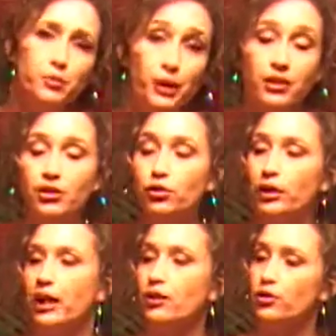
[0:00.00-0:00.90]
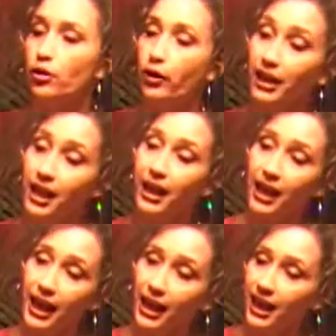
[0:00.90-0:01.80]
penis in your hand and you're going,
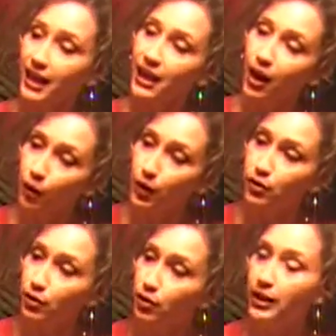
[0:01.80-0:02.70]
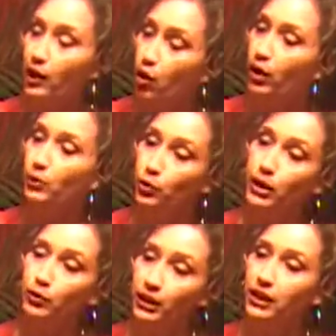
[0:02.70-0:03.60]
hey, how are you doing? Oh, I'm doing
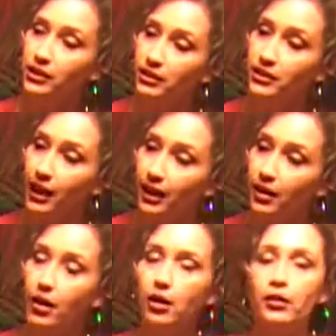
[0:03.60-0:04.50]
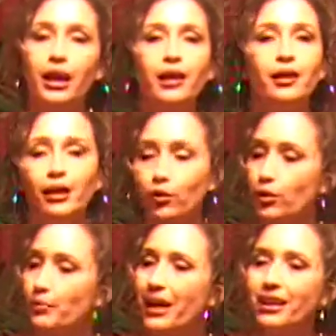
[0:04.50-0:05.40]
really good today. Okay, or
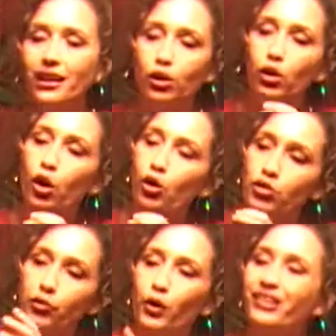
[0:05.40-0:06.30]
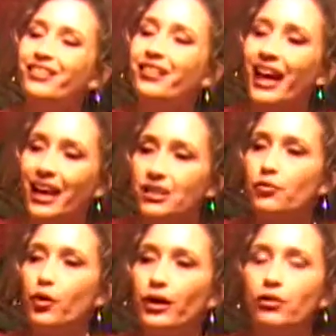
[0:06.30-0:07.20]
you're making little clothes for it, little hats
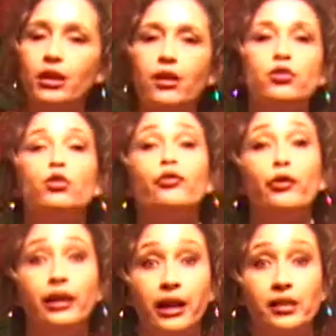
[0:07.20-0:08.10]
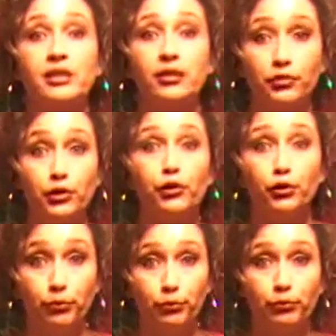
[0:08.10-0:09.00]
for it, okay? You've run out of stuff to do.
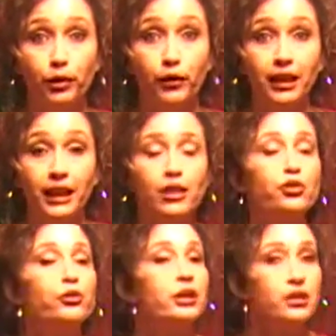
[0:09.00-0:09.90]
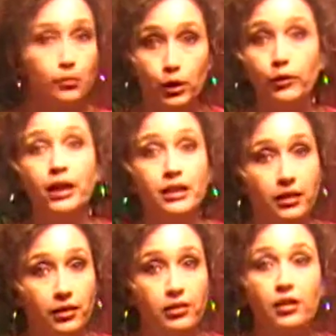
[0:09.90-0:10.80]
All right, ladies, you need some new
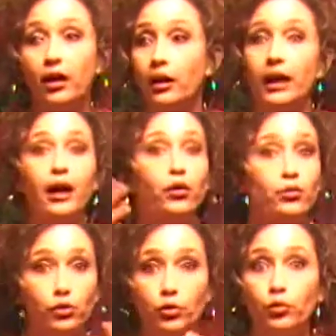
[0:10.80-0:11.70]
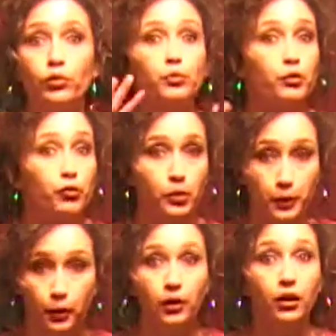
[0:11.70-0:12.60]
ideas on how to perform
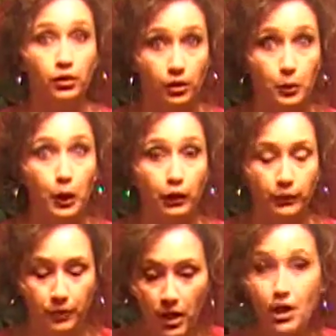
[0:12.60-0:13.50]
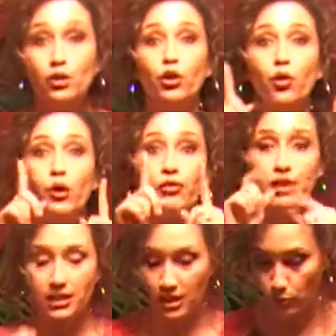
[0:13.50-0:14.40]
oral on your partner. So
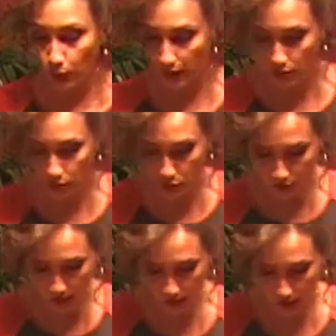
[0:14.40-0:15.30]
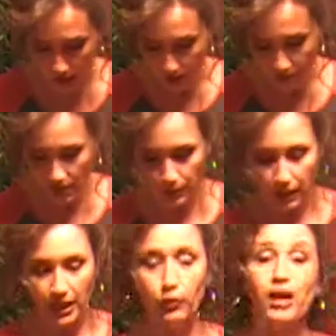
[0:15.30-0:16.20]
this is what you need. This book
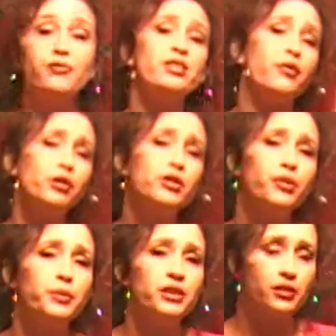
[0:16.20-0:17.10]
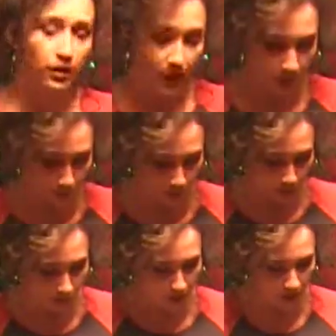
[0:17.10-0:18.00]
here, we have several different books in our
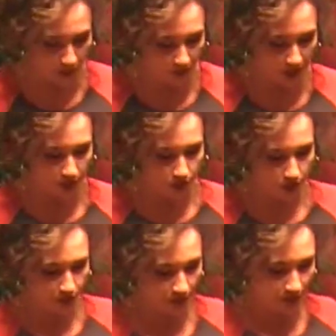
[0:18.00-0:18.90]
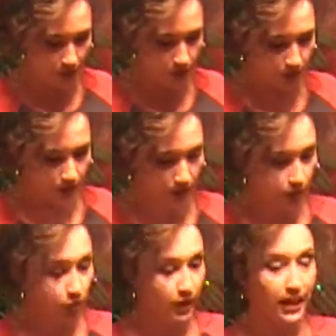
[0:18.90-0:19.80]
library. We have the Tickle Your Fancy book, the
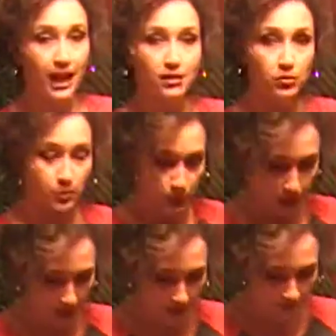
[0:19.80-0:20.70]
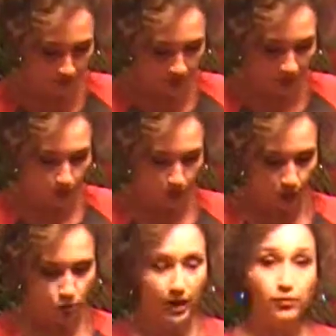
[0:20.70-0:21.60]
Toygasms book, and we
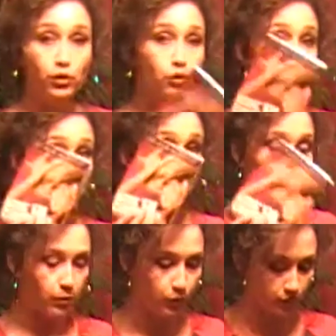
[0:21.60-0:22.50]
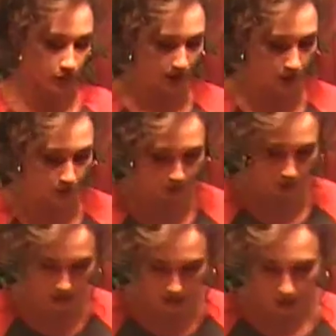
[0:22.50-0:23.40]
also have the New Ride 'em Cowgirl
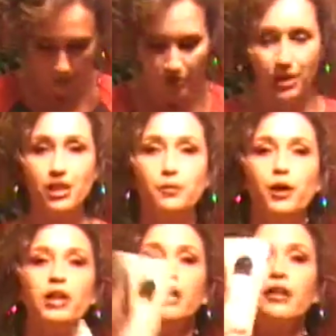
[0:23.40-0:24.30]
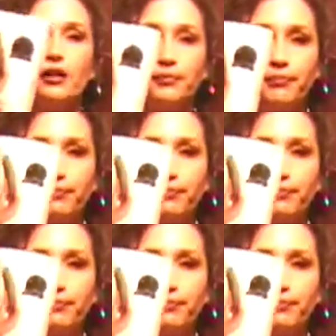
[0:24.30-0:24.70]
book. But this book here